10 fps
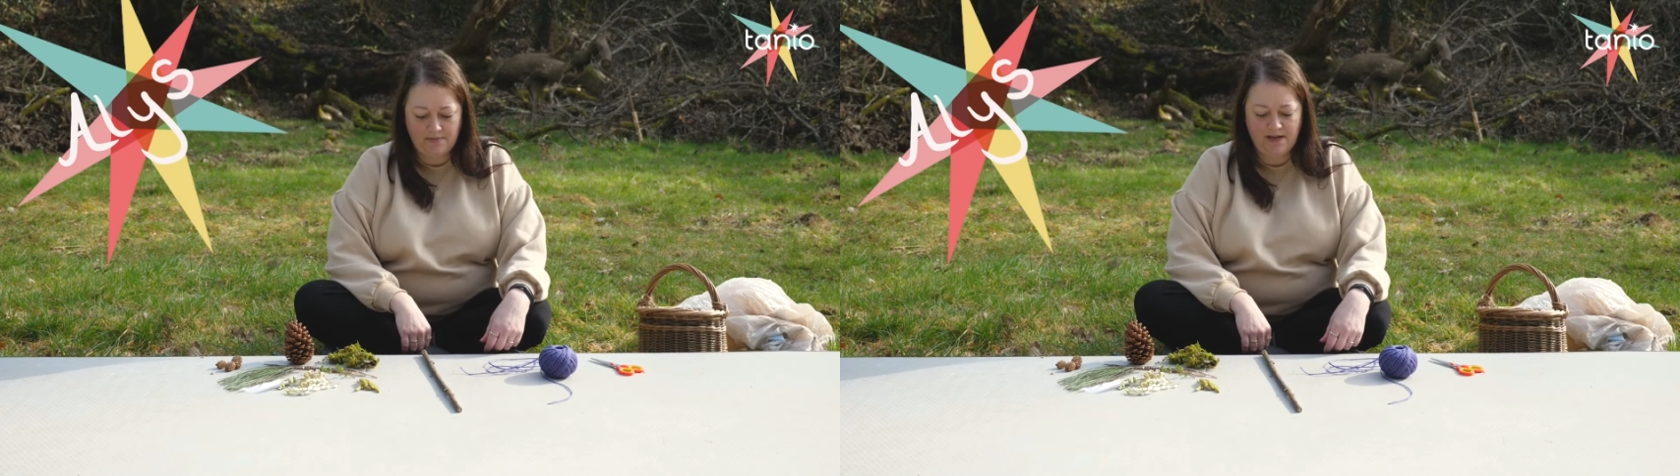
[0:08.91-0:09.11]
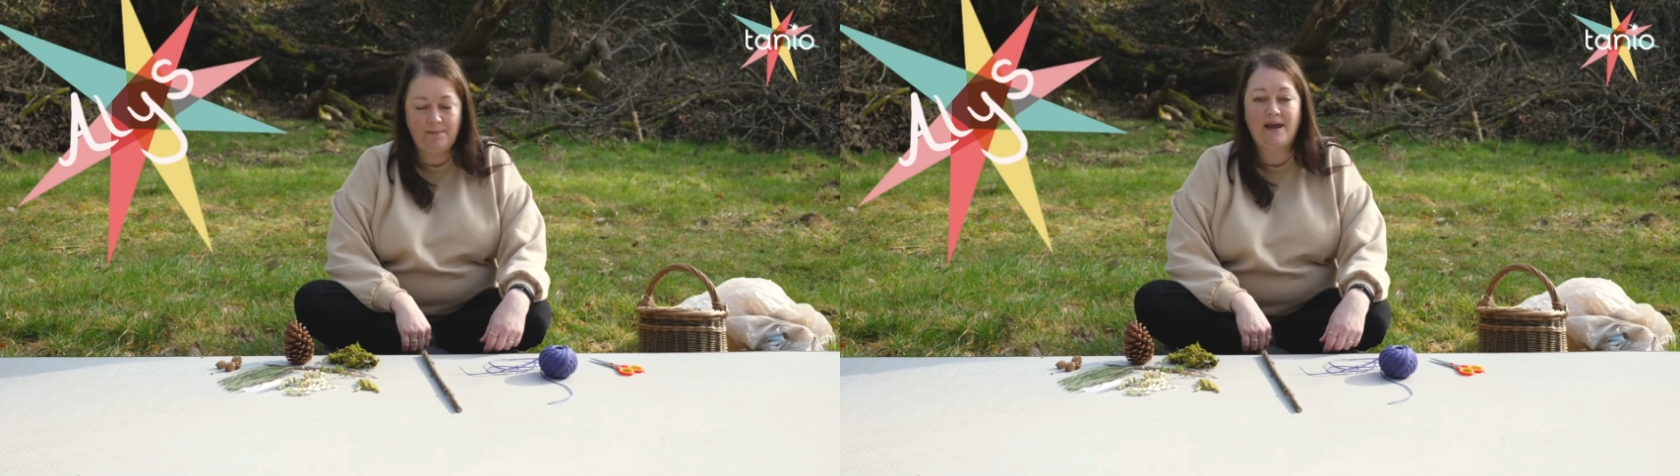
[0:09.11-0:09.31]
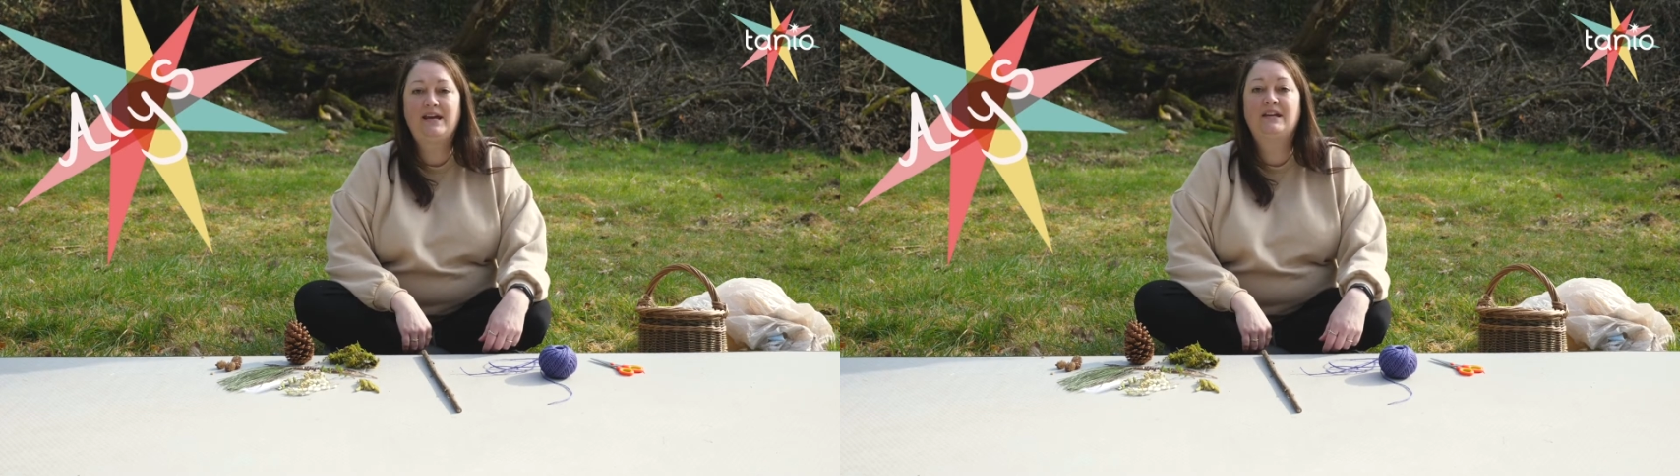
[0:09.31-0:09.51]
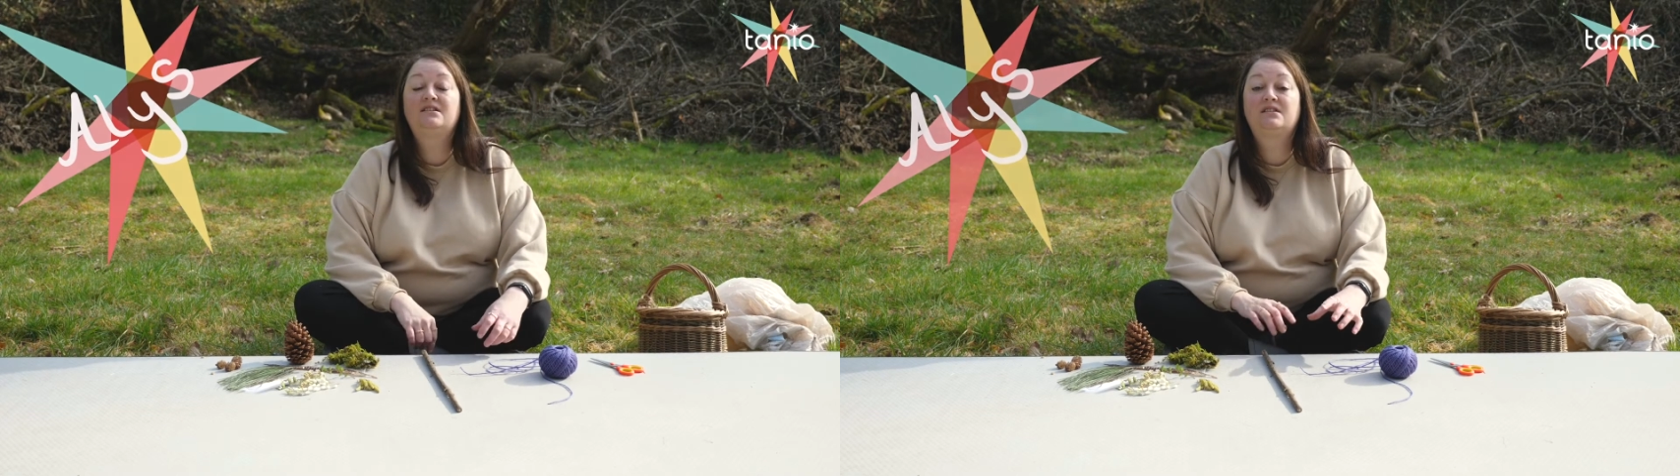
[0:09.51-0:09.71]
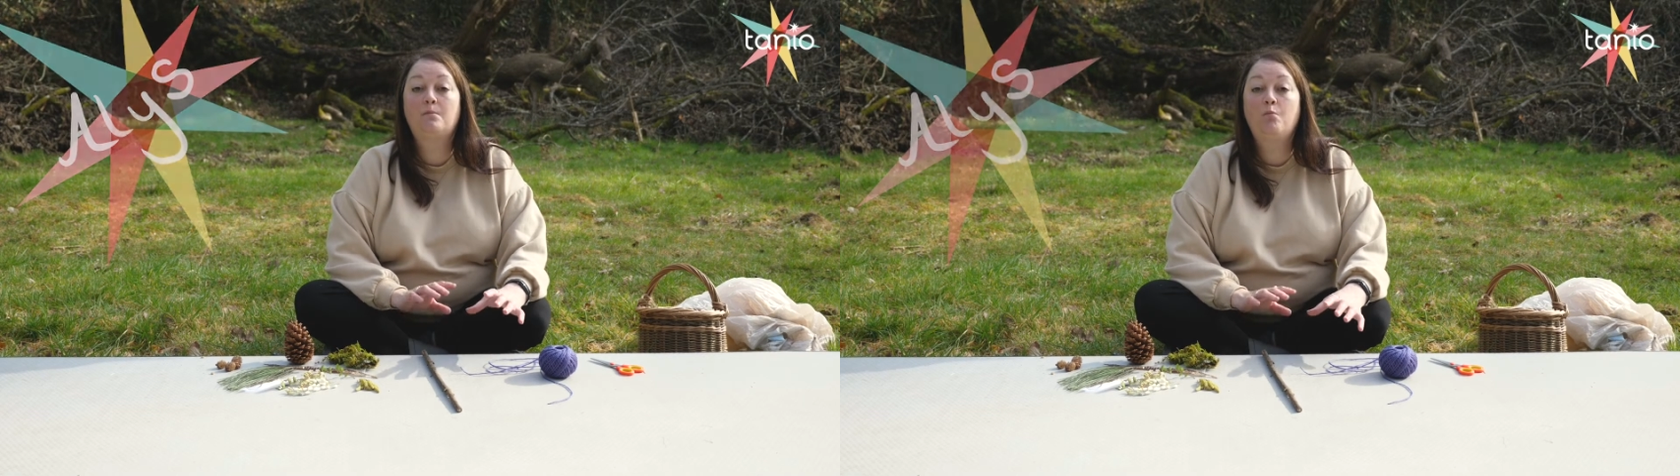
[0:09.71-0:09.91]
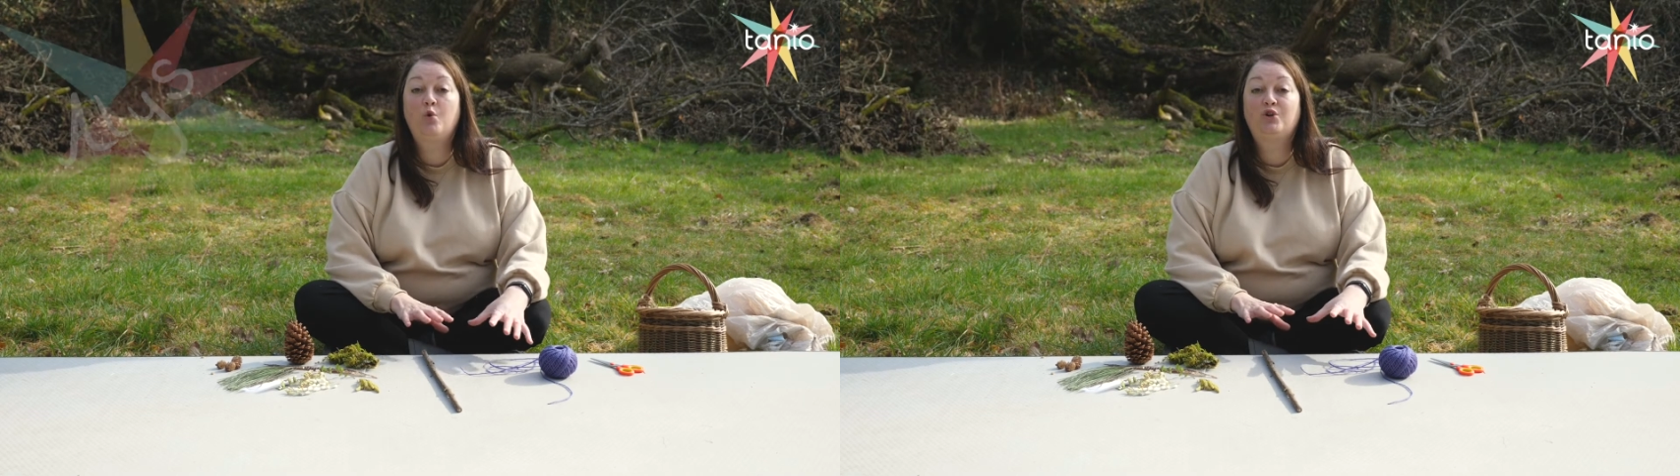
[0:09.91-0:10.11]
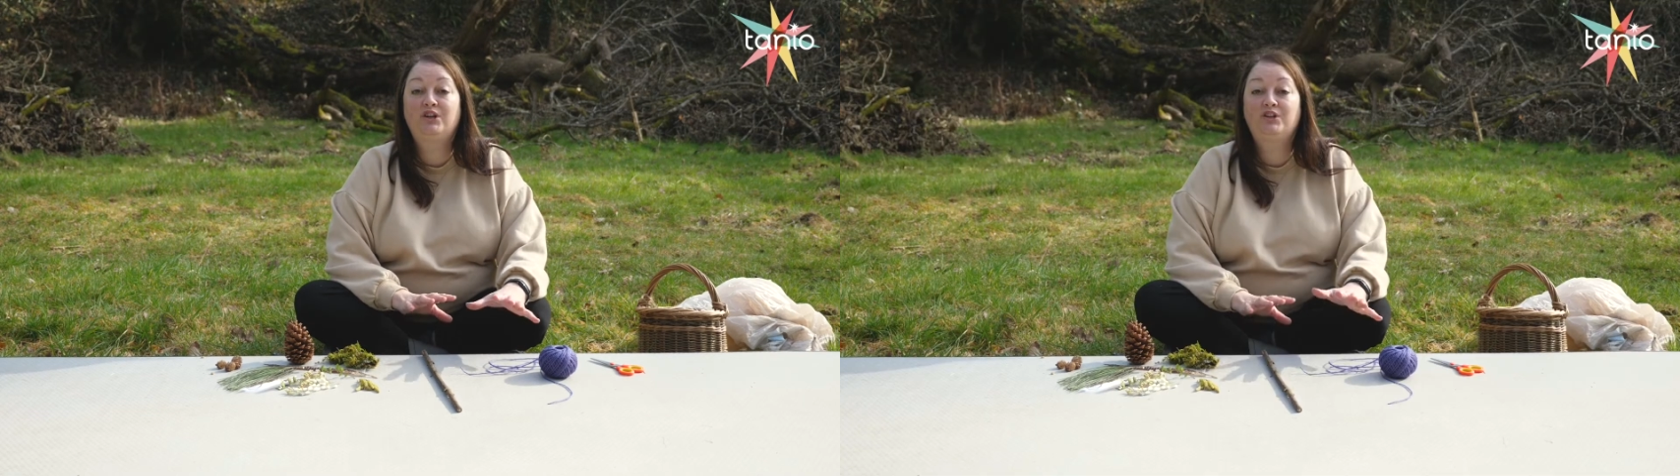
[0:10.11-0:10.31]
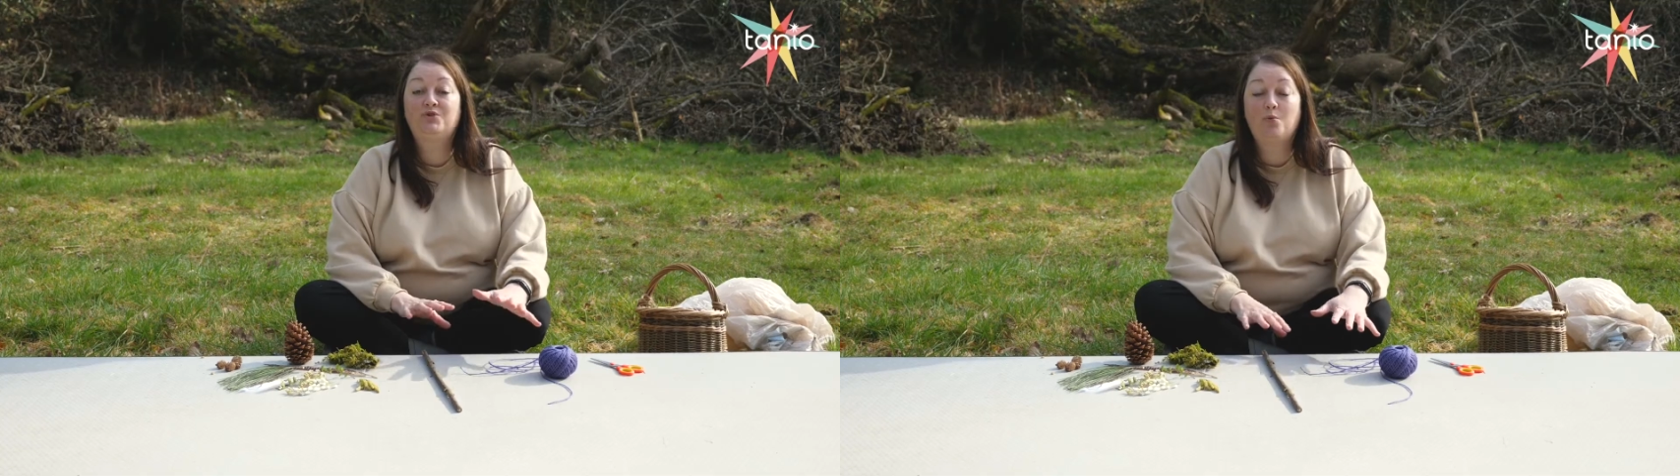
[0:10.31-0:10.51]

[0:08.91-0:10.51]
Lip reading: be making some woodland